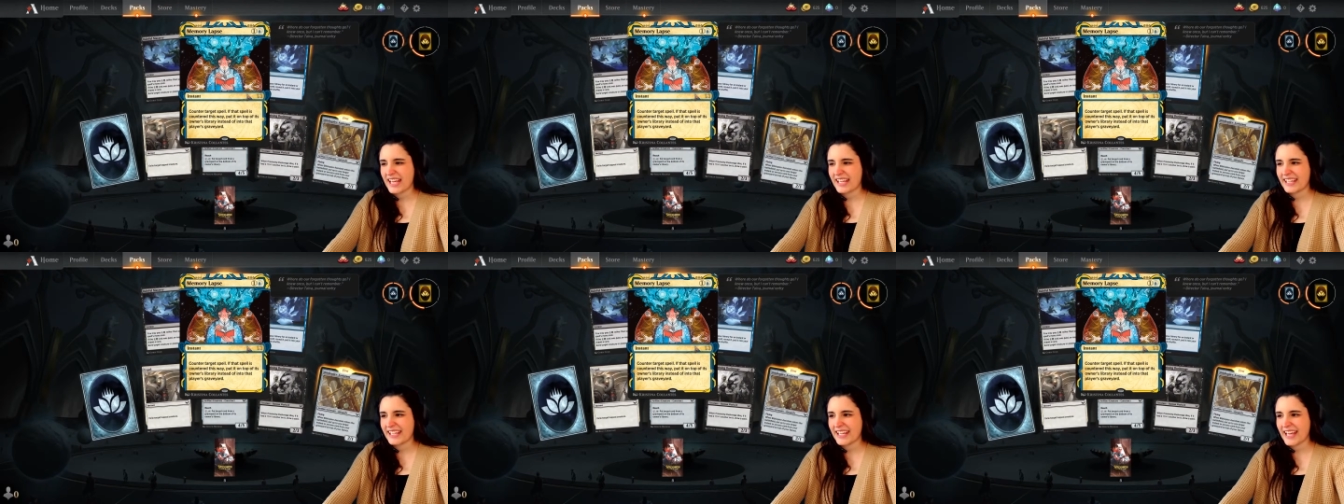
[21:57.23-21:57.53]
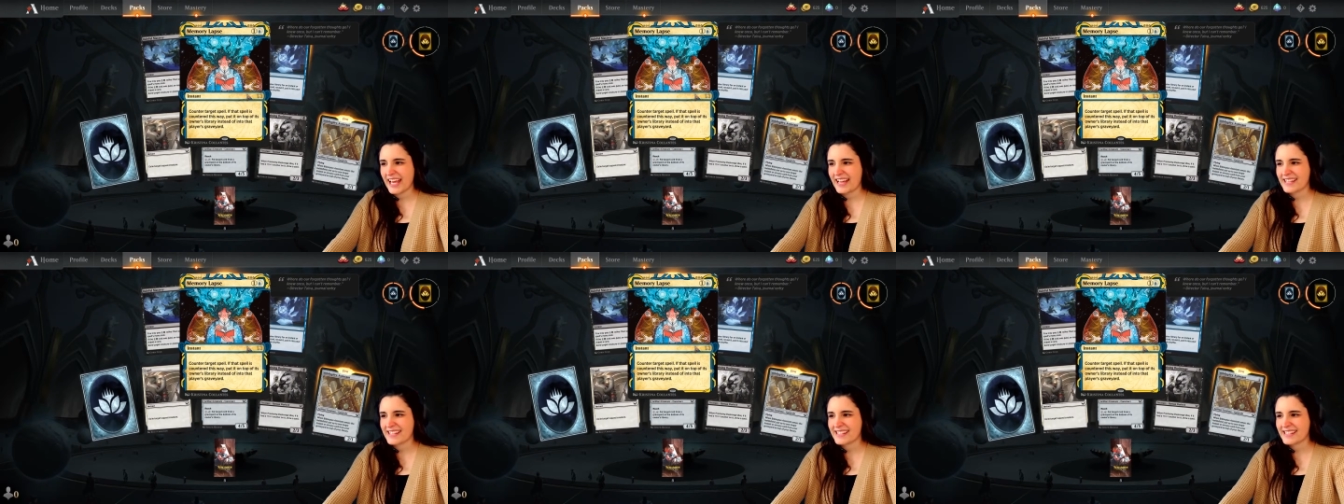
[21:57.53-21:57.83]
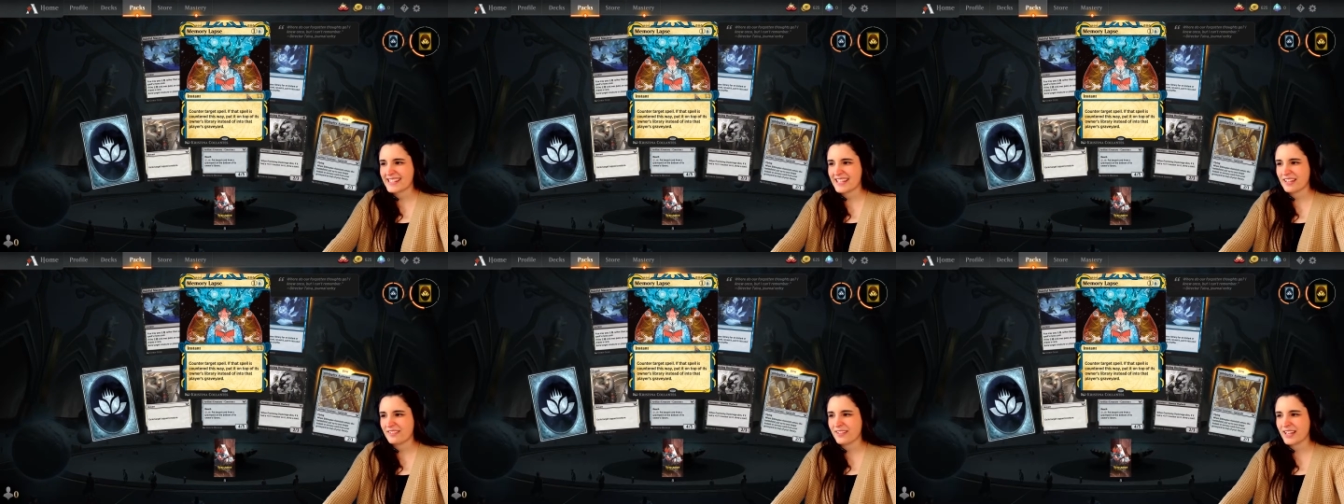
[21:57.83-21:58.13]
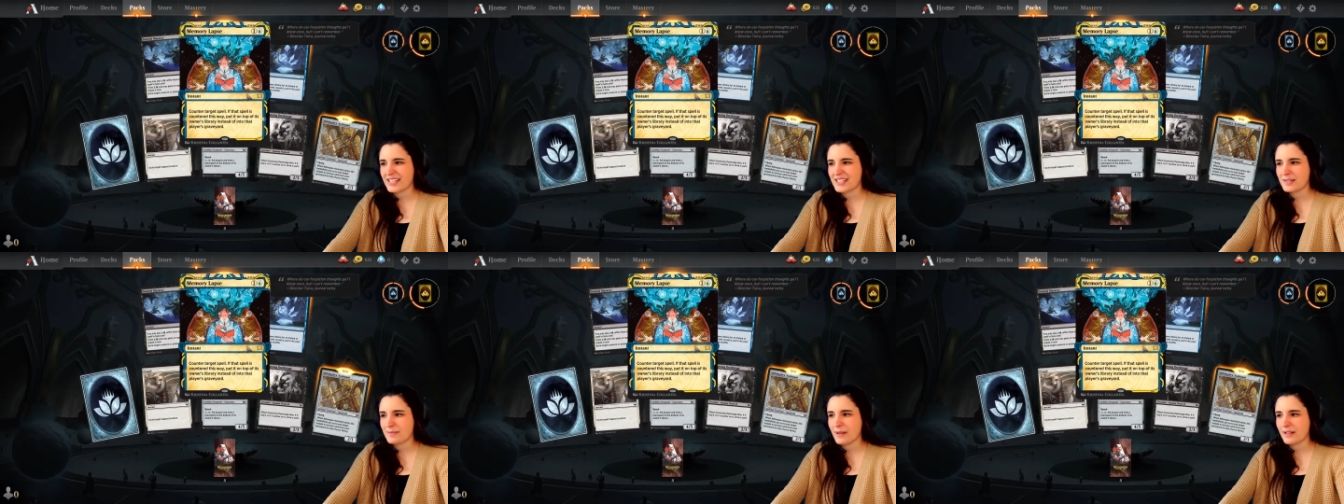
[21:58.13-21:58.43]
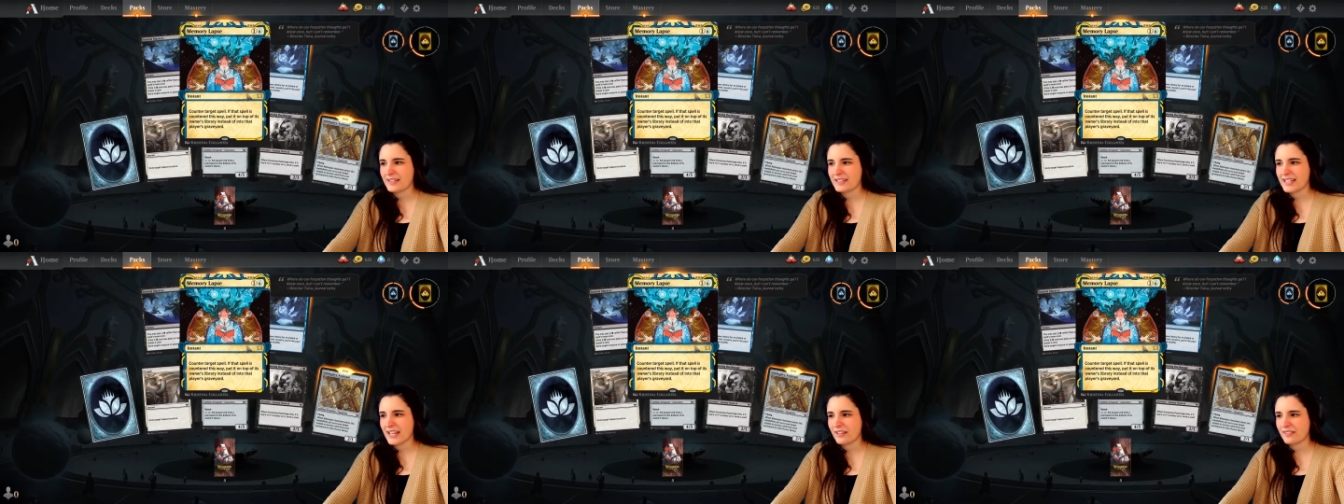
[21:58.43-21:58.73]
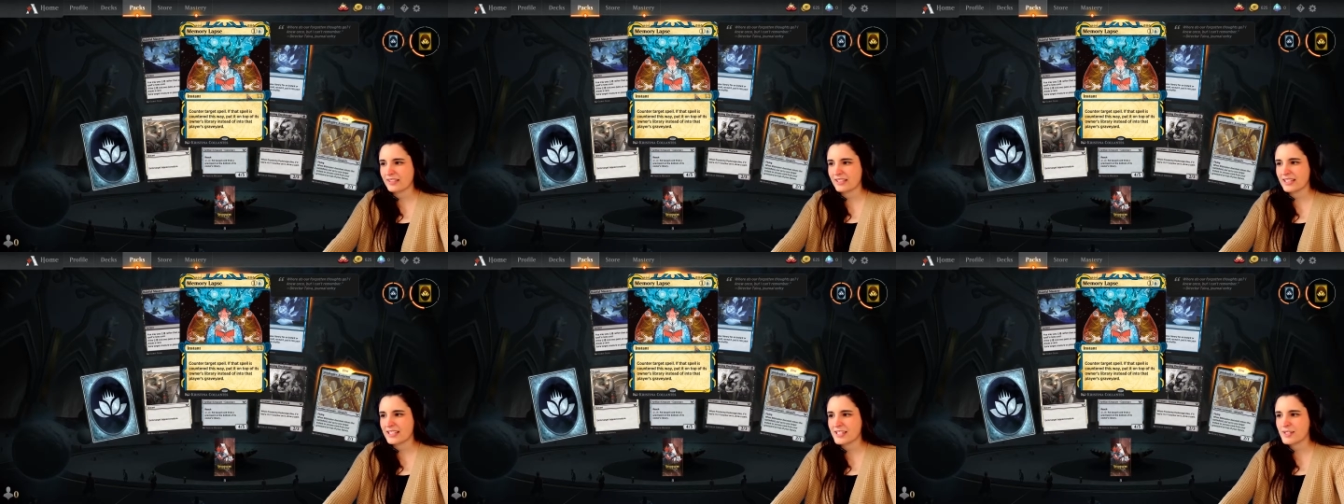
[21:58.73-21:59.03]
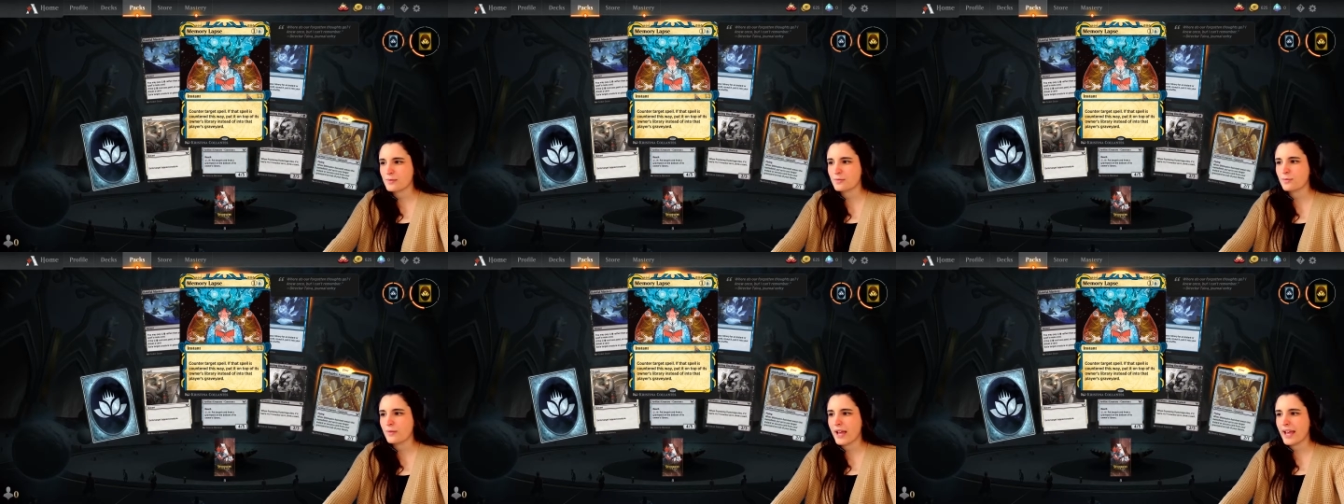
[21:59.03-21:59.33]
Yes. If that spell is countered this
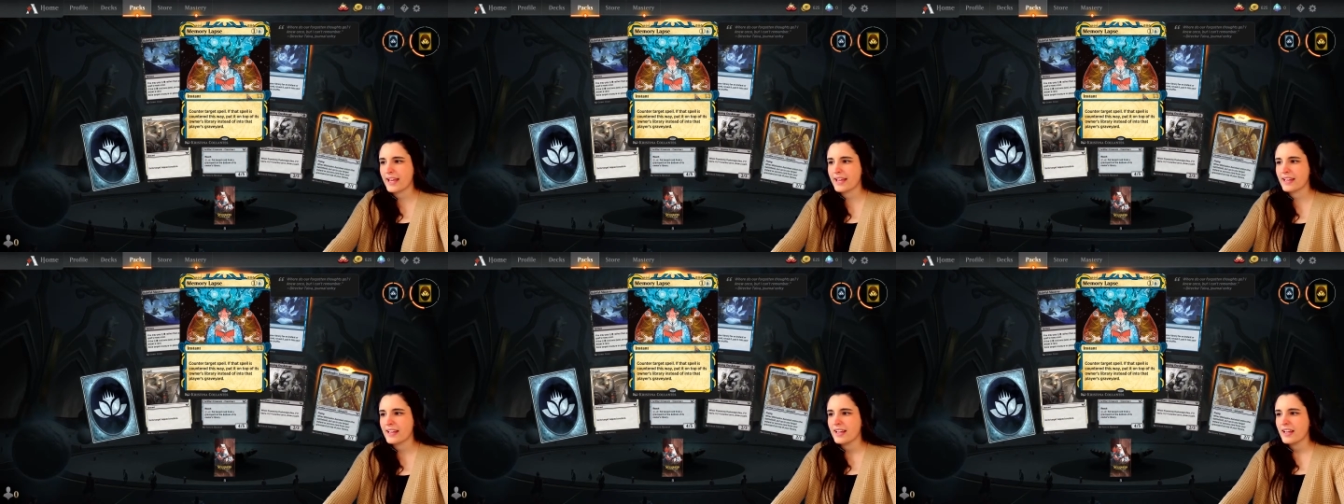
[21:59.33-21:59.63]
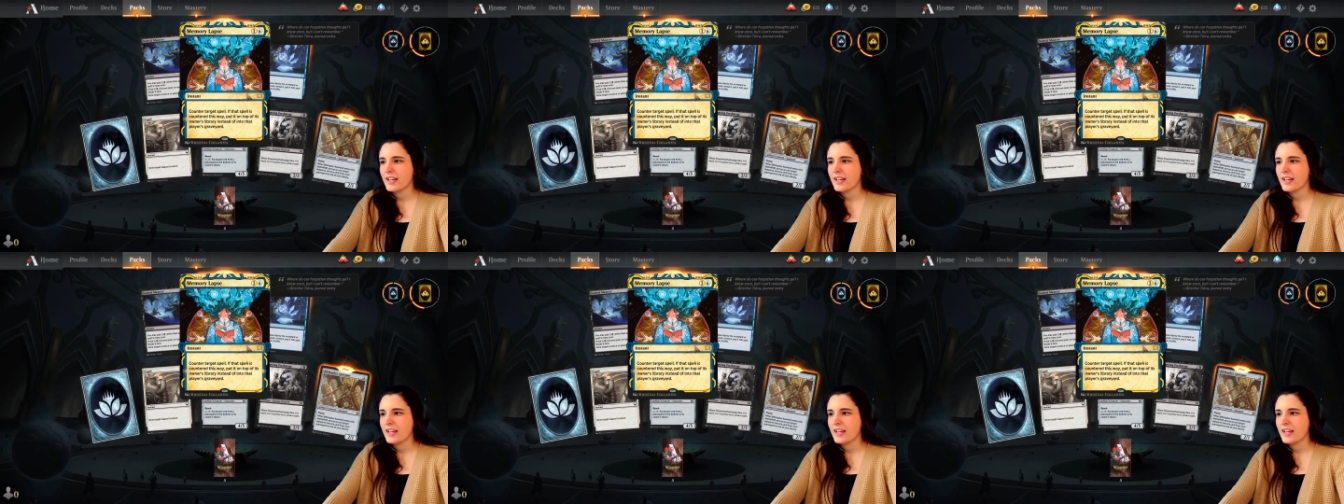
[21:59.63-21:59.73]
way,